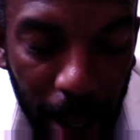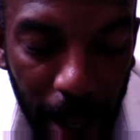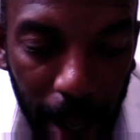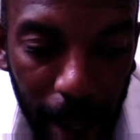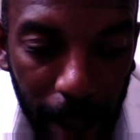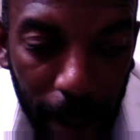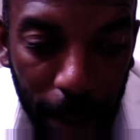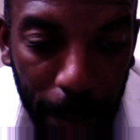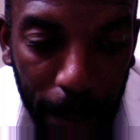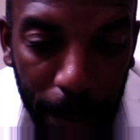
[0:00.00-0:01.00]
Um,
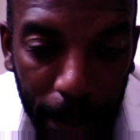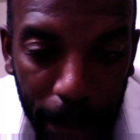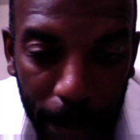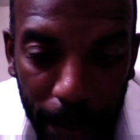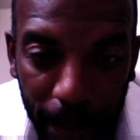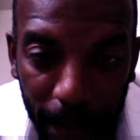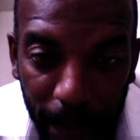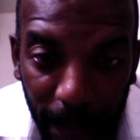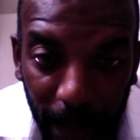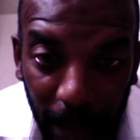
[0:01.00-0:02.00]

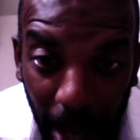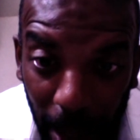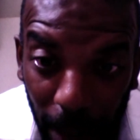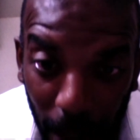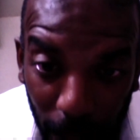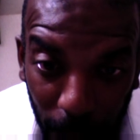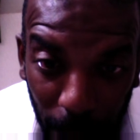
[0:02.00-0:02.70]
I had a lawsuit